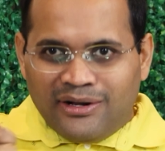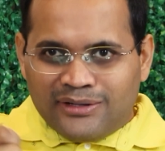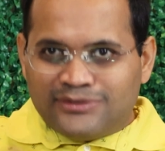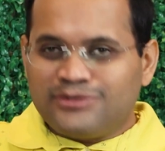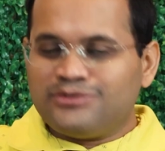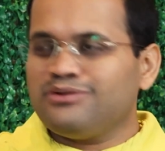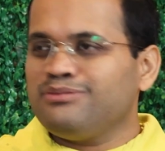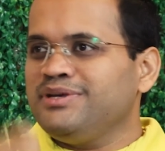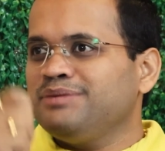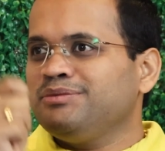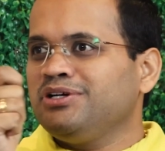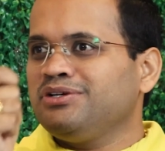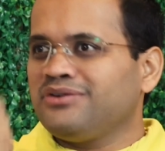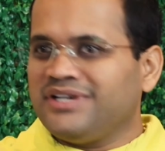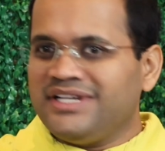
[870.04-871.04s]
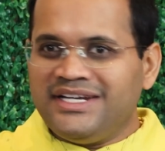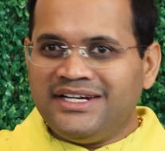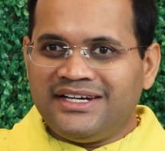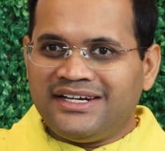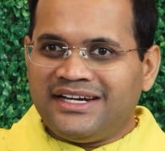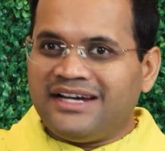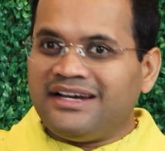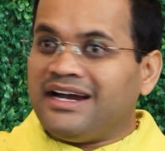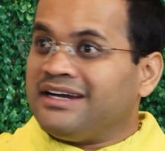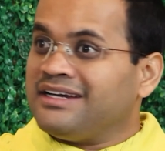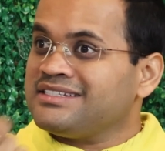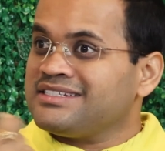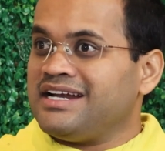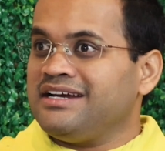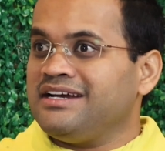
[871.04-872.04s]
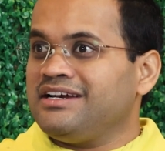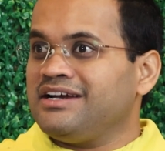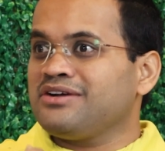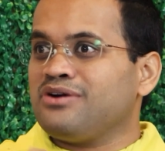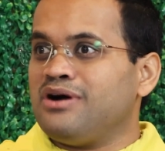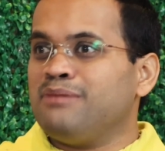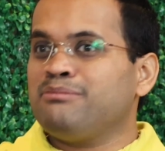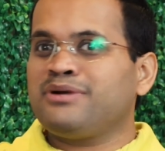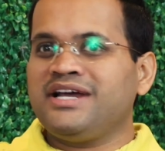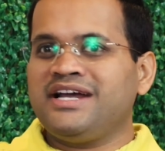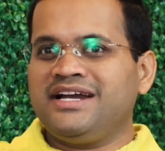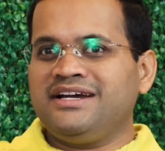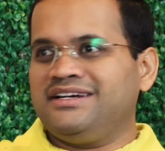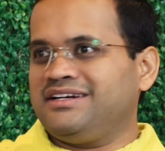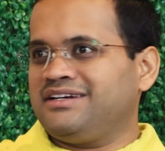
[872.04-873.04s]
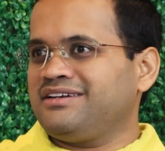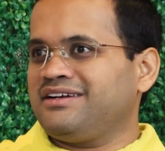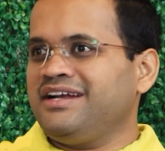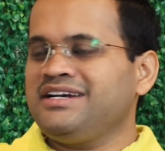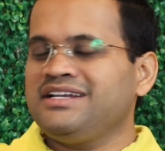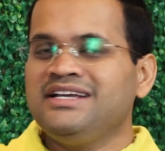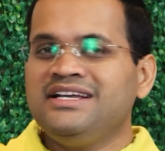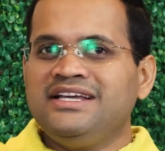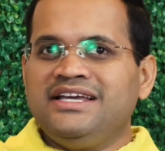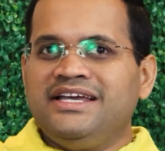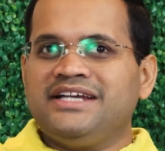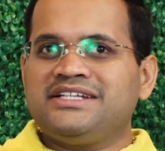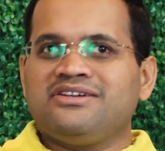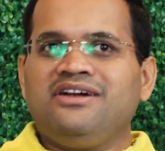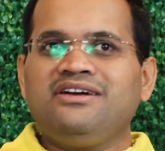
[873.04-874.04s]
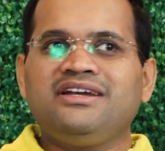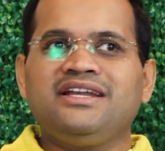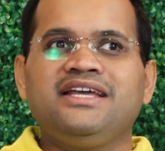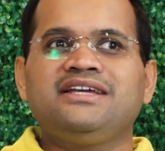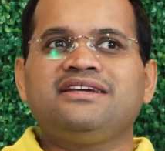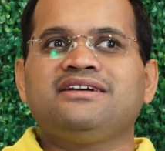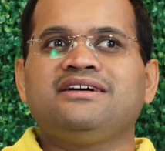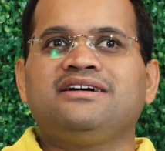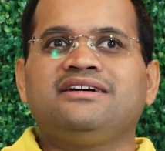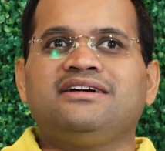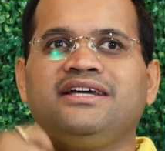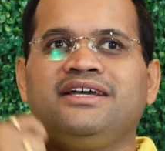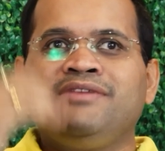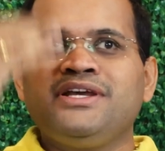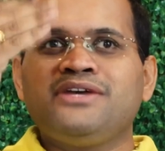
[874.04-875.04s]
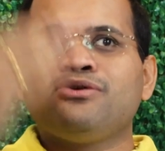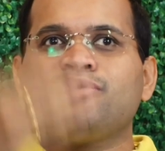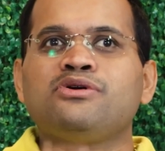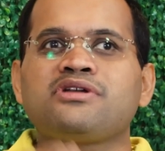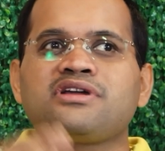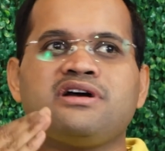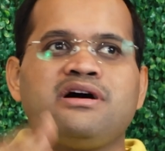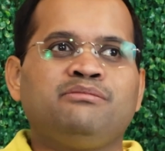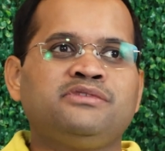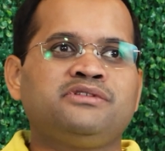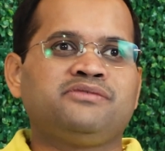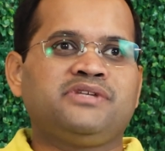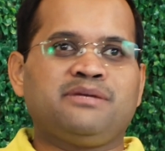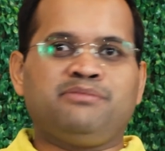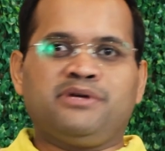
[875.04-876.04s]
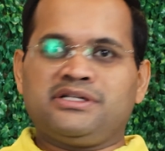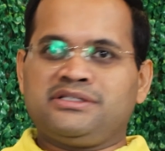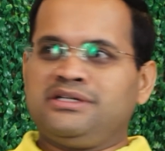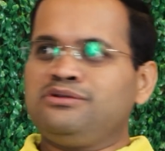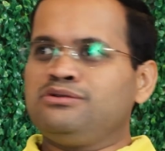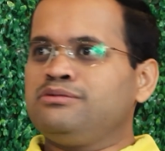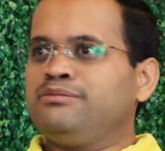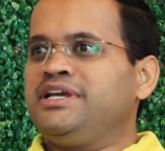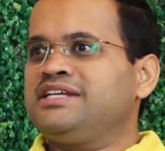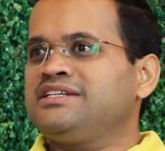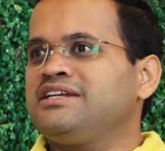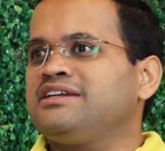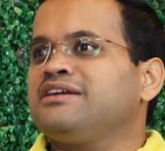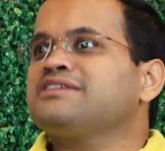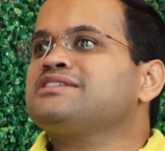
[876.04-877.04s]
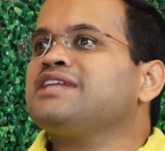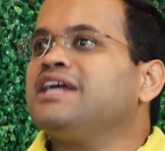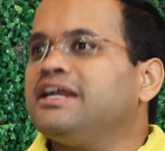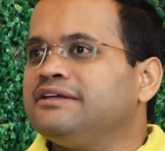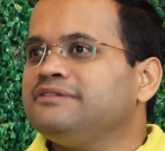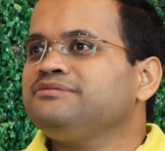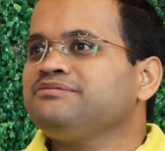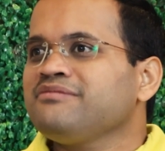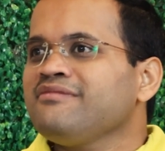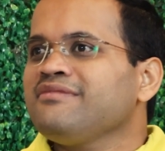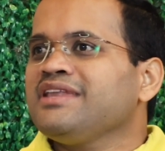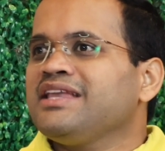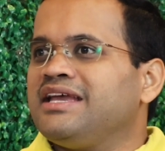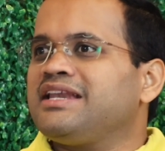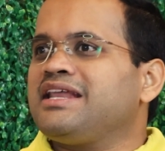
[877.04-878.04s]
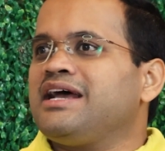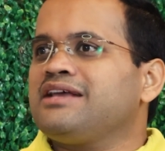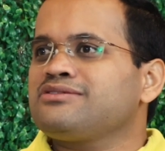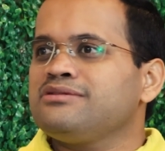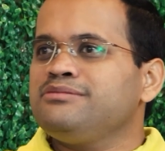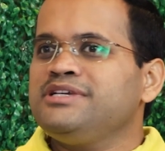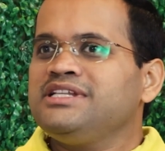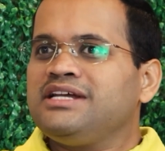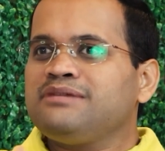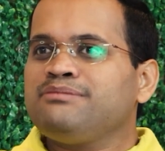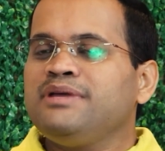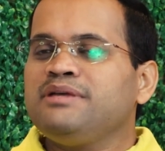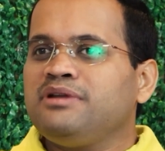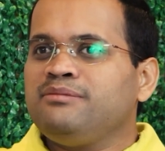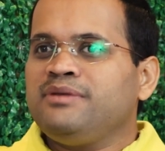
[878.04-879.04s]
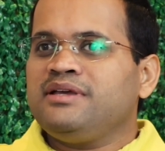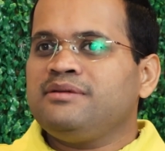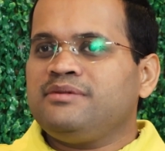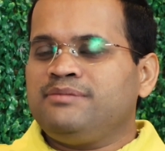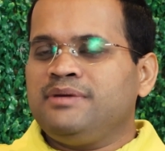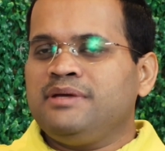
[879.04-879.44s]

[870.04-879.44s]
also should be able to read it and understand it and comprehend it, right? It's not like every code comes with a person who makes it understand. It has to be that people,